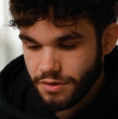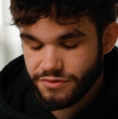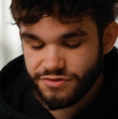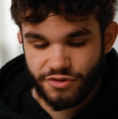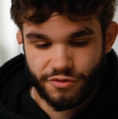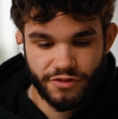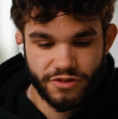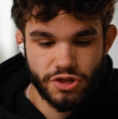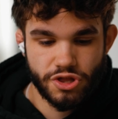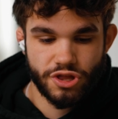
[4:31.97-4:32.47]

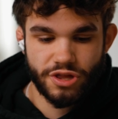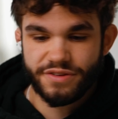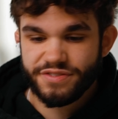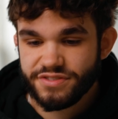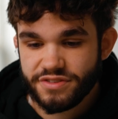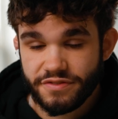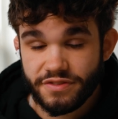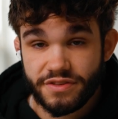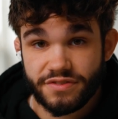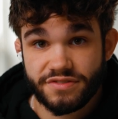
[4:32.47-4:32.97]
So the
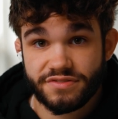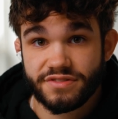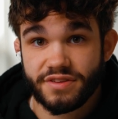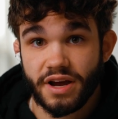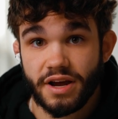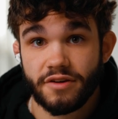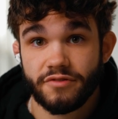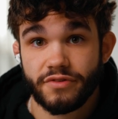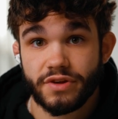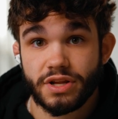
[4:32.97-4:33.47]
gist of this
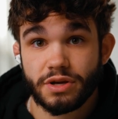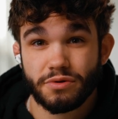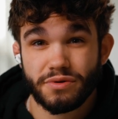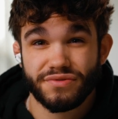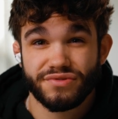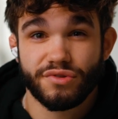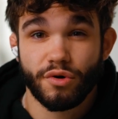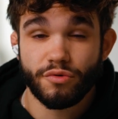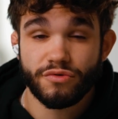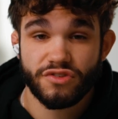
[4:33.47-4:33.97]
entire video
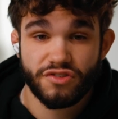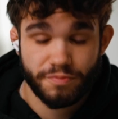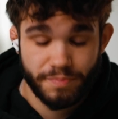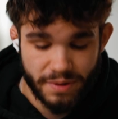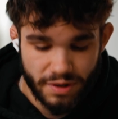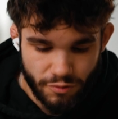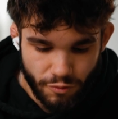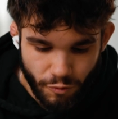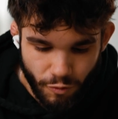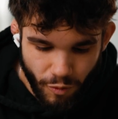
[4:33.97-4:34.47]
is, don't
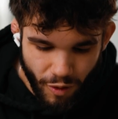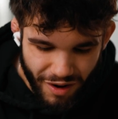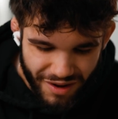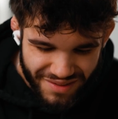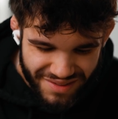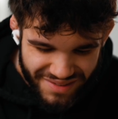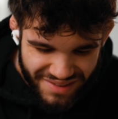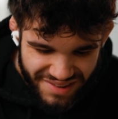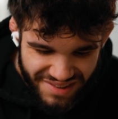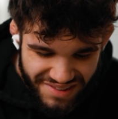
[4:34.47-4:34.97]
spend
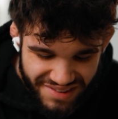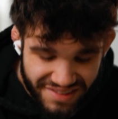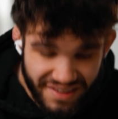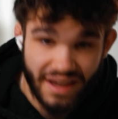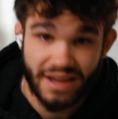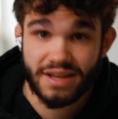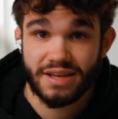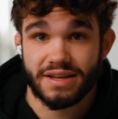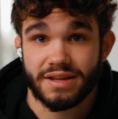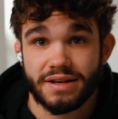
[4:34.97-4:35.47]
1
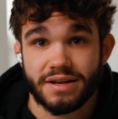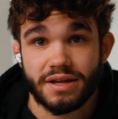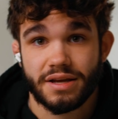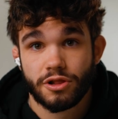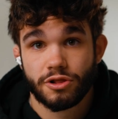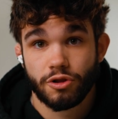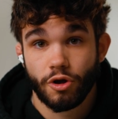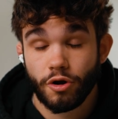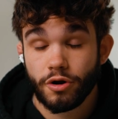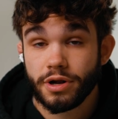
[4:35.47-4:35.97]
second
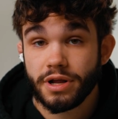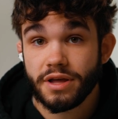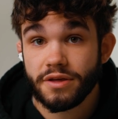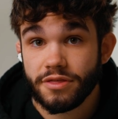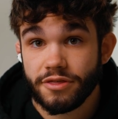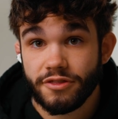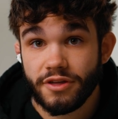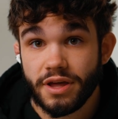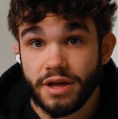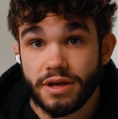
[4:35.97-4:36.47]
learning
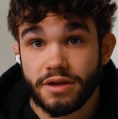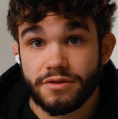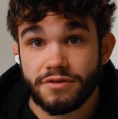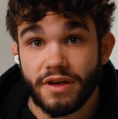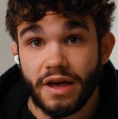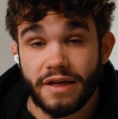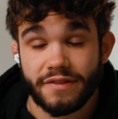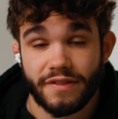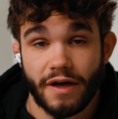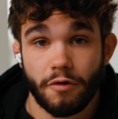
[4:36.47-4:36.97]
things
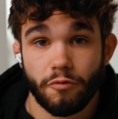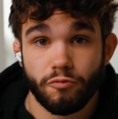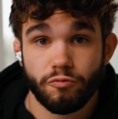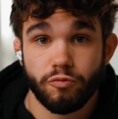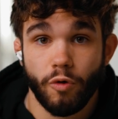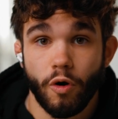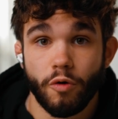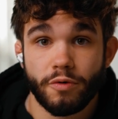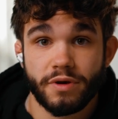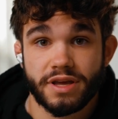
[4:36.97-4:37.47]
that
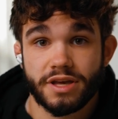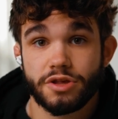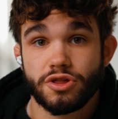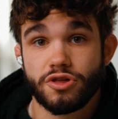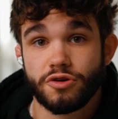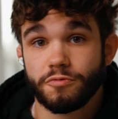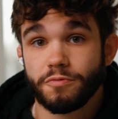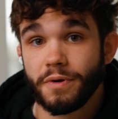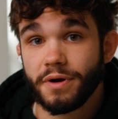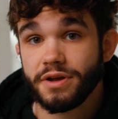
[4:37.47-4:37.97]
won't
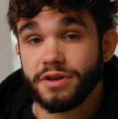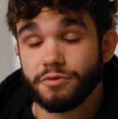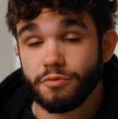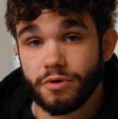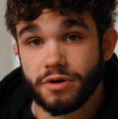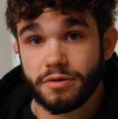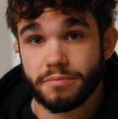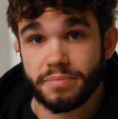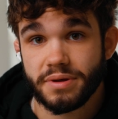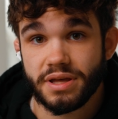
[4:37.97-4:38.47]
get you where you
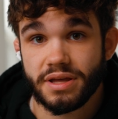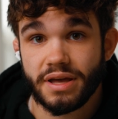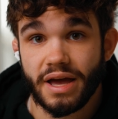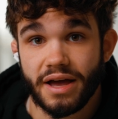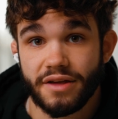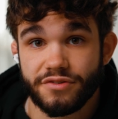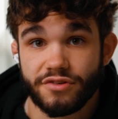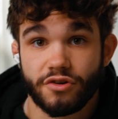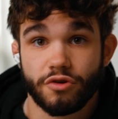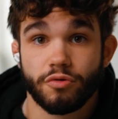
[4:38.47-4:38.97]
want to be
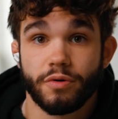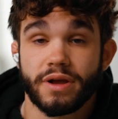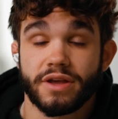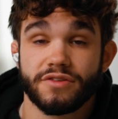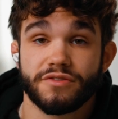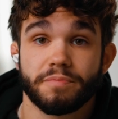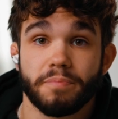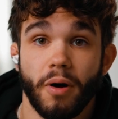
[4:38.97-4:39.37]
as quick as